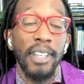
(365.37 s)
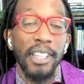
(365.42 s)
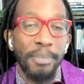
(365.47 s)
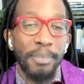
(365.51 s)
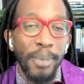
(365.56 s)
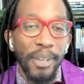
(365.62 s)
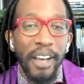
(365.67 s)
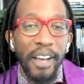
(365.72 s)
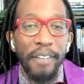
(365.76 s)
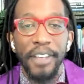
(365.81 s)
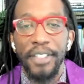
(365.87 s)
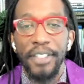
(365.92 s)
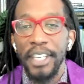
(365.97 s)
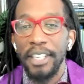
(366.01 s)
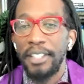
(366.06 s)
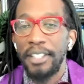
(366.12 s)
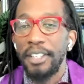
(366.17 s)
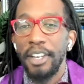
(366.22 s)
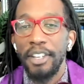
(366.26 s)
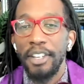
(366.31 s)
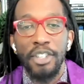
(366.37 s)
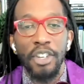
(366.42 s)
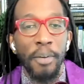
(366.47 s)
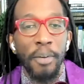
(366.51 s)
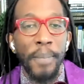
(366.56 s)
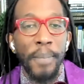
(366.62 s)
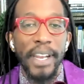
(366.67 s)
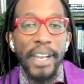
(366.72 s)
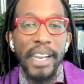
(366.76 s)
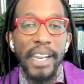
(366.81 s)
Yes, beloved, this
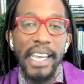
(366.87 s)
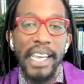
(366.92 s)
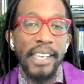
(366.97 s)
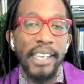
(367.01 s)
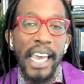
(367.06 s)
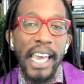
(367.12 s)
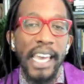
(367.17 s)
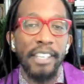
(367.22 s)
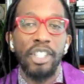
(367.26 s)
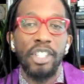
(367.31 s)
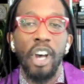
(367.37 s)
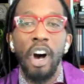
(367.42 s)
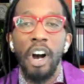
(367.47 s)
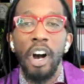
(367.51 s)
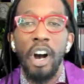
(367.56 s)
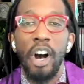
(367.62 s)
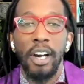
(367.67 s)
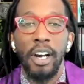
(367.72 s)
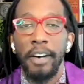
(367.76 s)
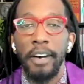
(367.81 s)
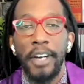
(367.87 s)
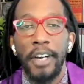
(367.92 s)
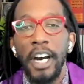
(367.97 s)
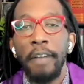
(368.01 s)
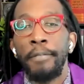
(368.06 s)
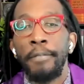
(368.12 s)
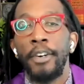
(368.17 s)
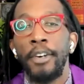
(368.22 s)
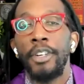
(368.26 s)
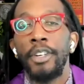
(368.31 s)
sermon is a song of
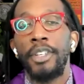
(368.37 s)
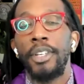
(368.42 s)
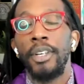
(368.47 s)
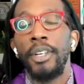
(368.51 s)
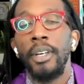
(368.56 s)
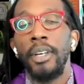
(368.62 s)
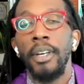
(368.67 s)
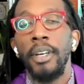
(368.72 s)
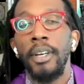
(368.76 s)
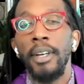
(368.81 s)
comfort.